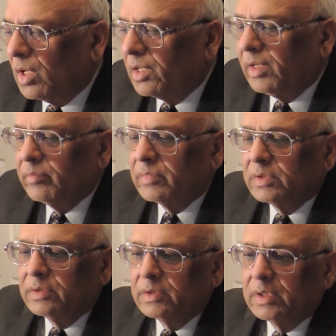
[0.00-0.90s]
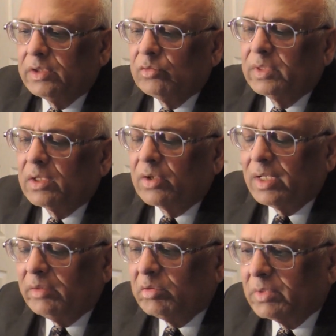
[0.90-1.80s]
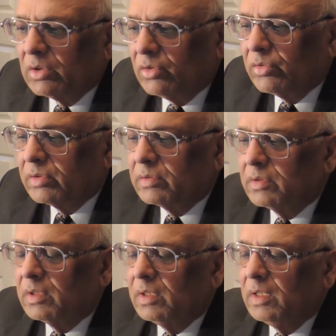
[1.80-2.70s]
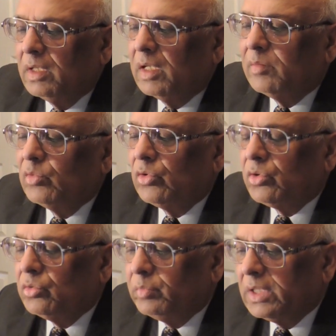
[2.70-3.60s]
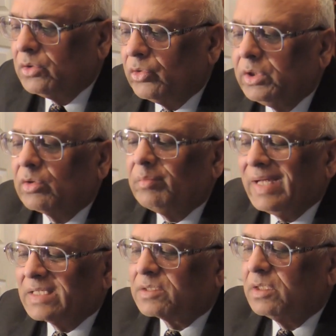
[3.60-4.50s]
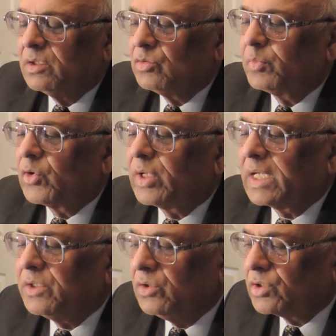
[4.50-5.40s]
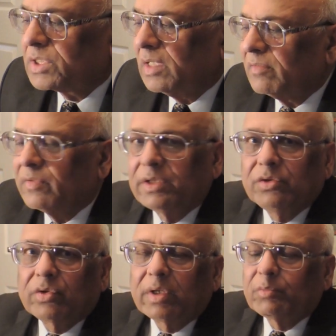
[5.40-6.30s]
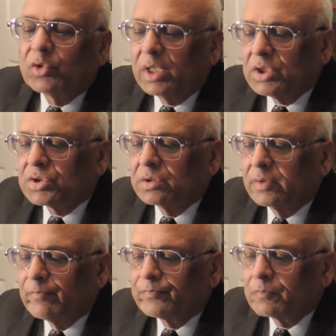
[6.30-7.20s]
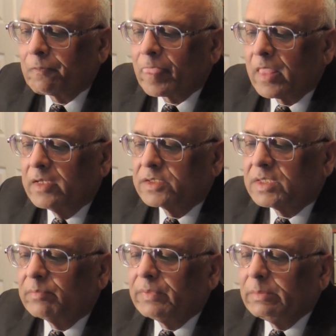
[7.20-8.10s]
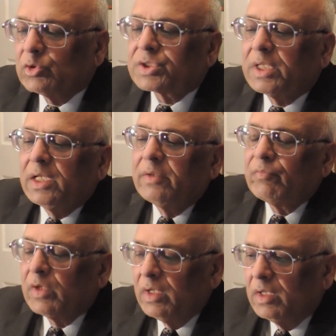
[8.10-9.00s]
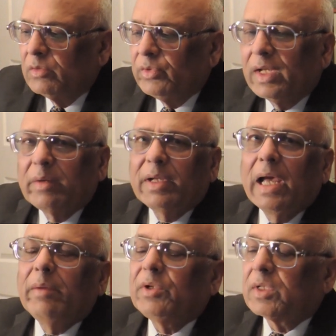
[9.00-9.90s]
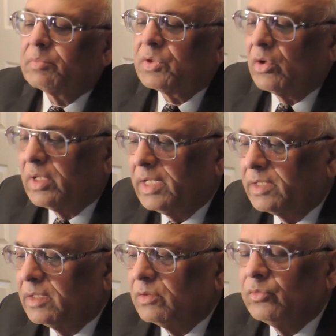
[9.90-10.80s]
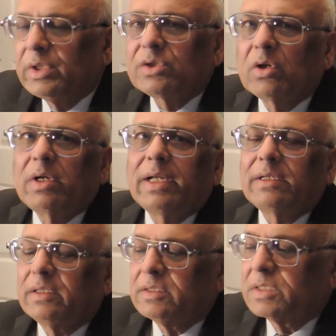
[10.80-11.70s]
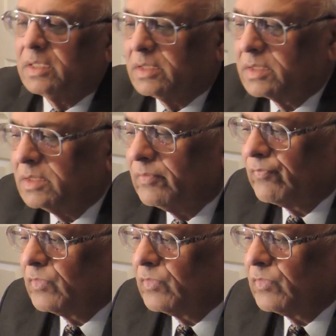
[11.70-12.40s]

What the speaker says: warn him that you will not leave him alone and will do your best to protect yourself and your reputation. Some people say, we have a habit of tolerating, we tolerate insults.